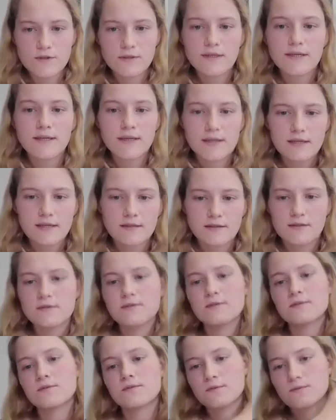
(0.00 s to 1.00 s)
like
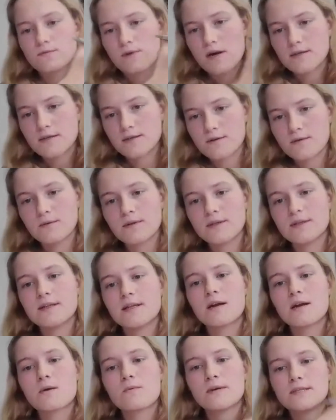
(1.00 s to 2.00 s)
continue to grad school in
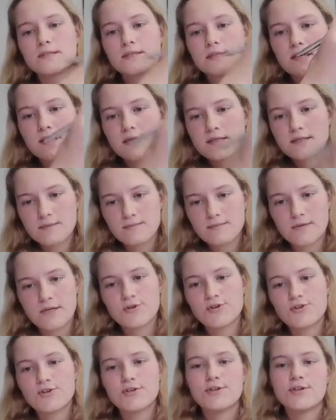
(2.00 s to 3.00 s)
linguistics,
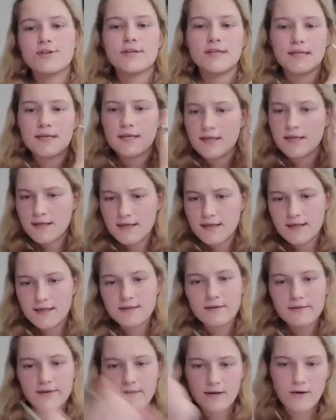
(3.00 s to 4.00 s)
PhD,
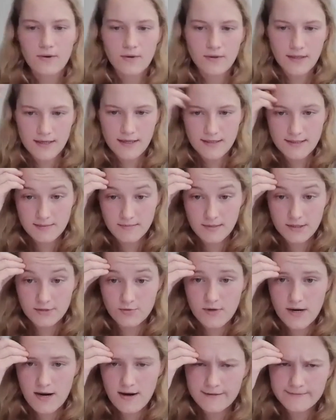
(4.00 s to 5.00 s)
the whole academic
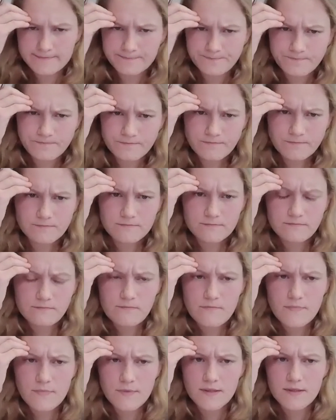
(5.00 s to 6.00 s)
track.
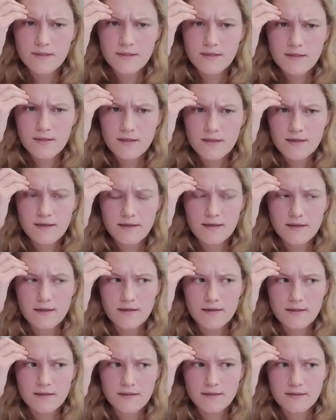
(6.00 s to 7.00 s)

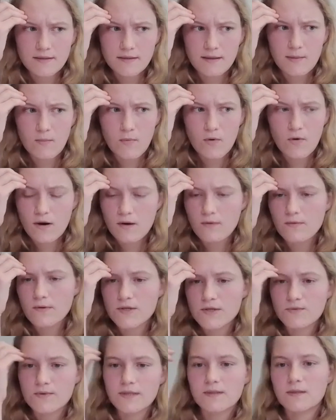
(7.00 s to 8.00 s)
And the more I
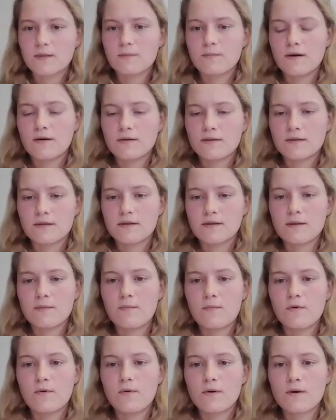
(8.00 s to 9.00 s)
was reading about it, the
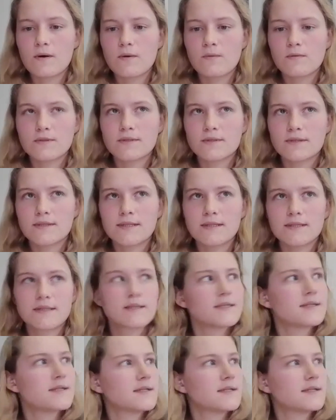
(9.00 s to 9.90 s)
more I was like,